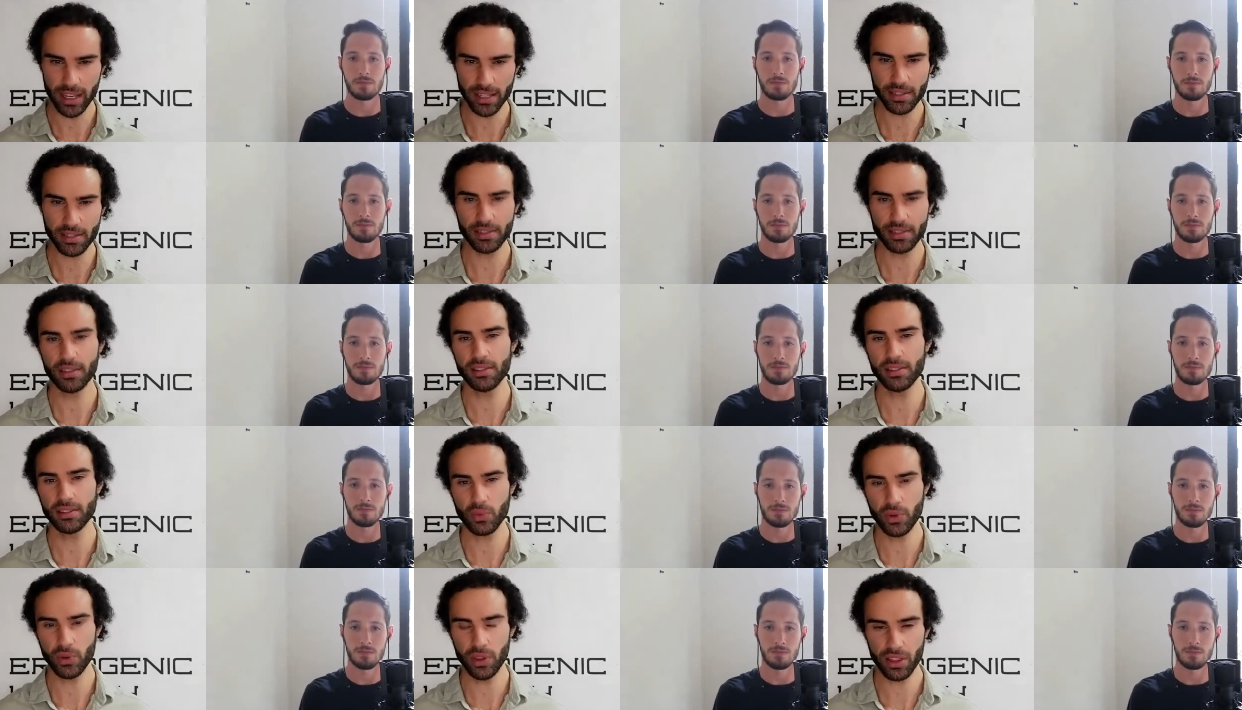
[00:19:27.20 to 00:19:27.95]

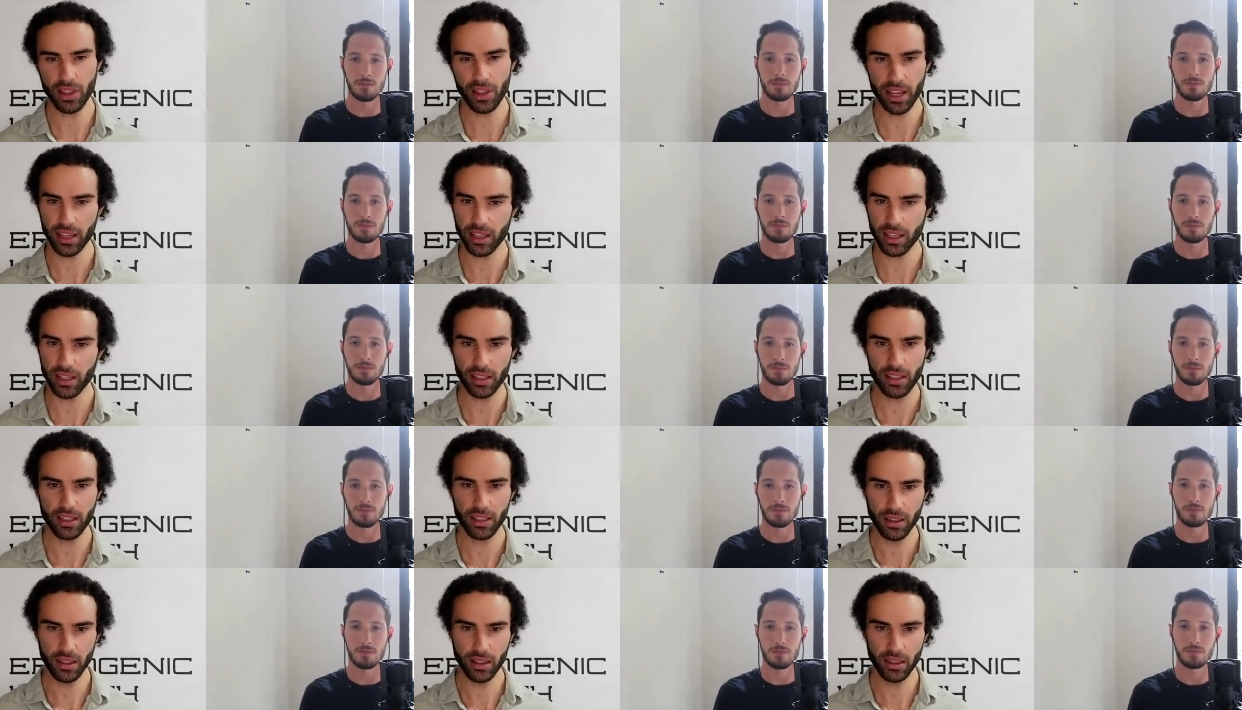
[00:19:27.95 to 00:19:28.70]
Speaker 1: assist with like
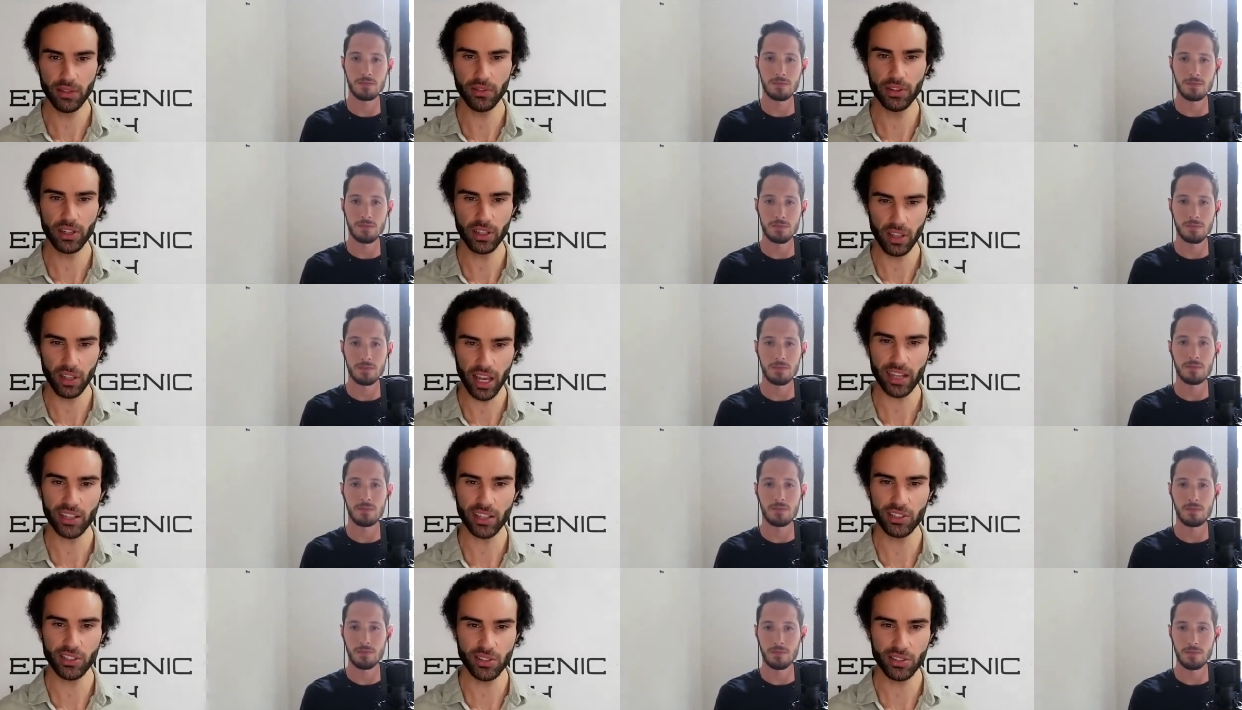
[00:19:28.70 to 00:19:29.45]
liver
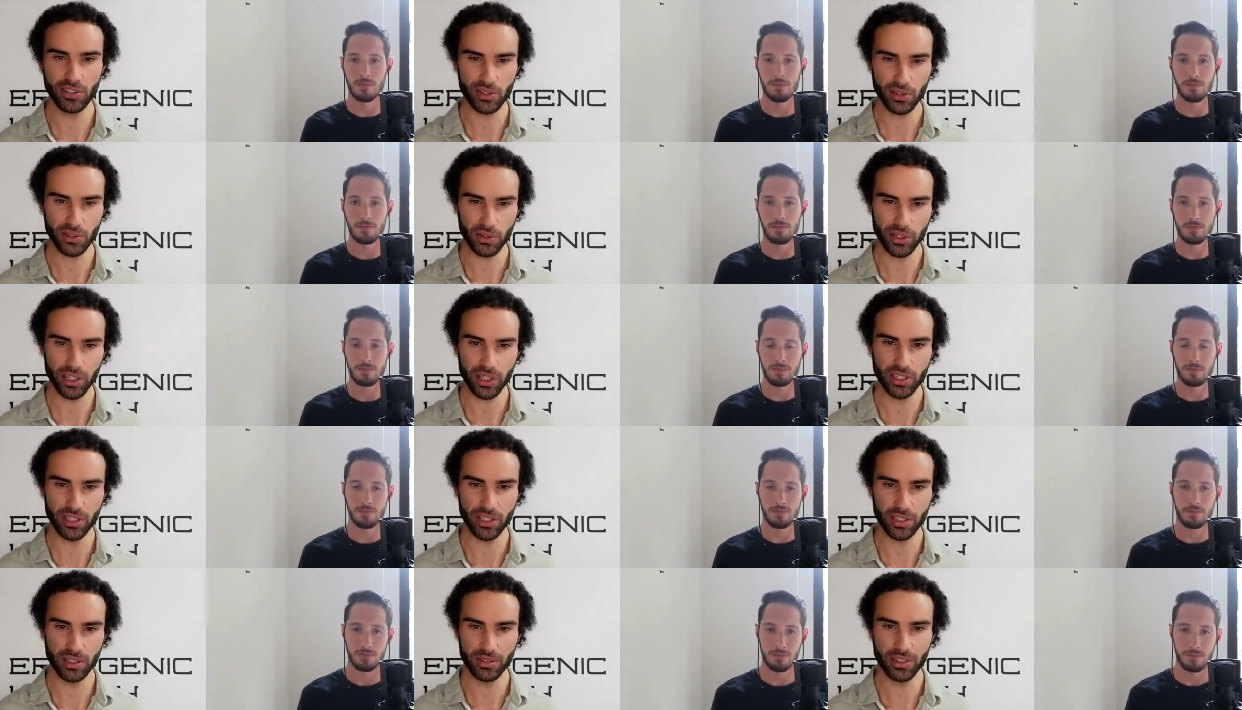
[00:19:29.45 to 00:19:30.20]
glycogen
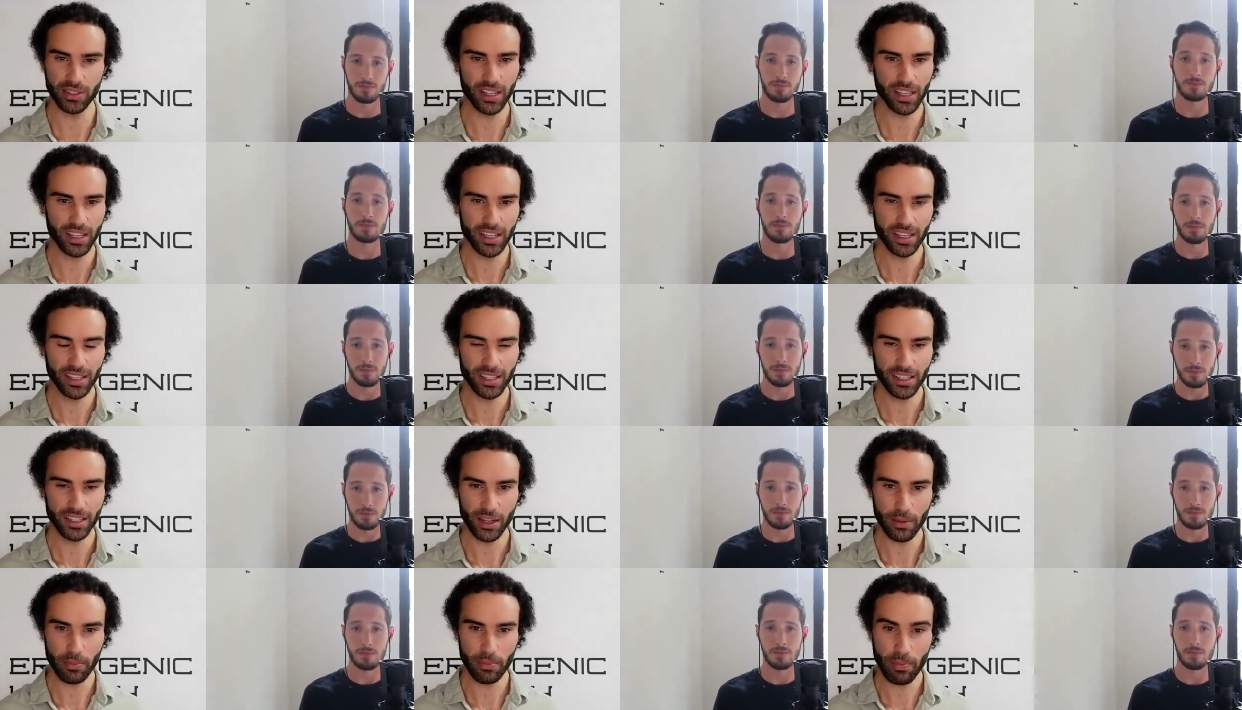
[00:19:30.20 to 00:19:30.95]
storage and
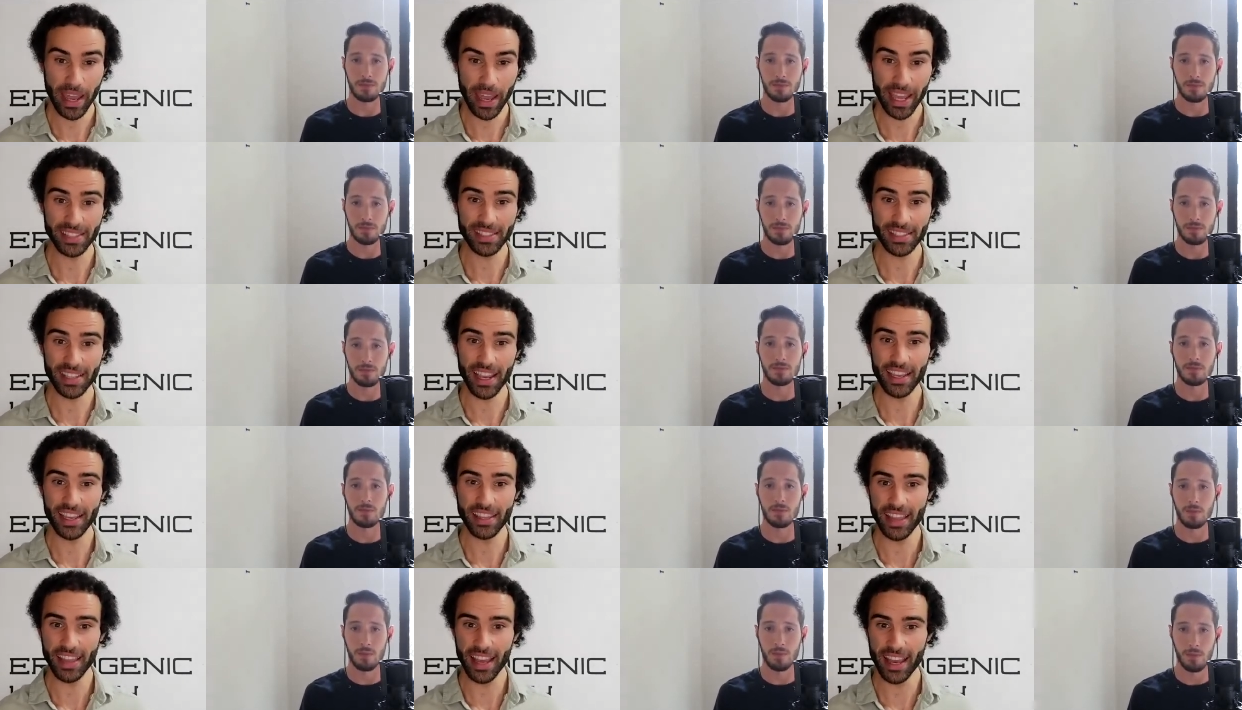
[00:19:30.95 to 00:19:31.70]
you know
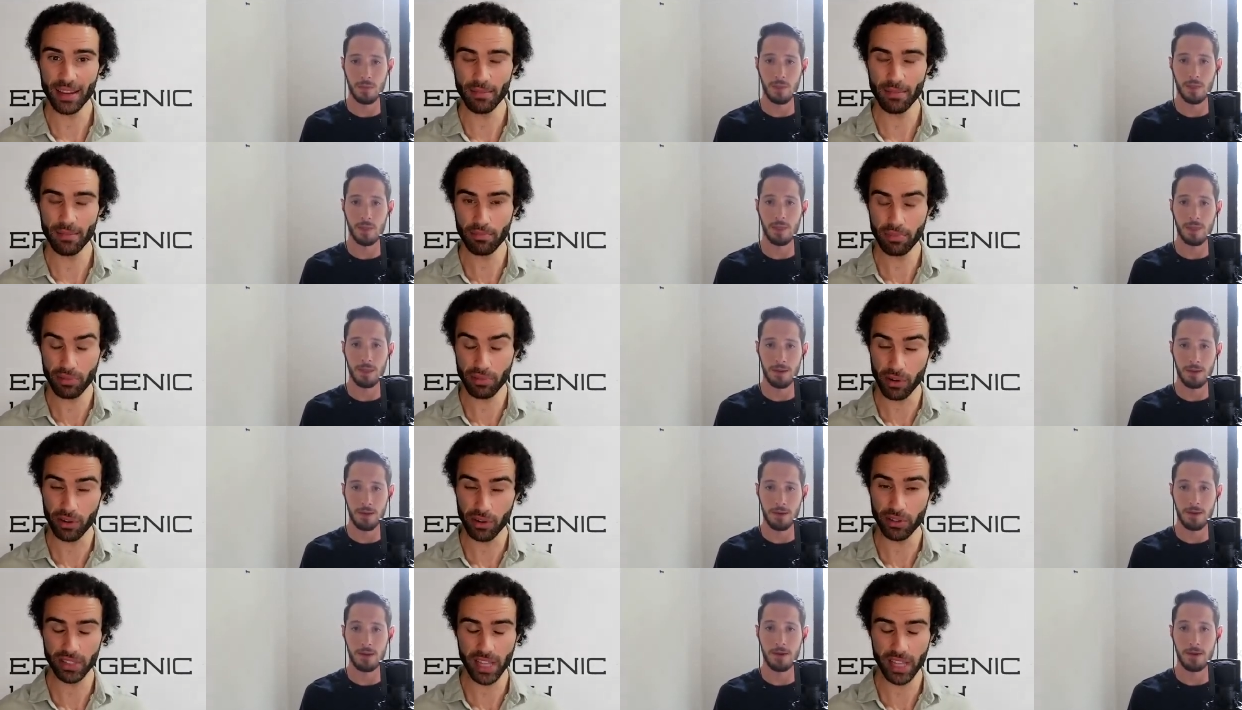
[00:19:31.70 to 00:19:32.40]
maintain that pros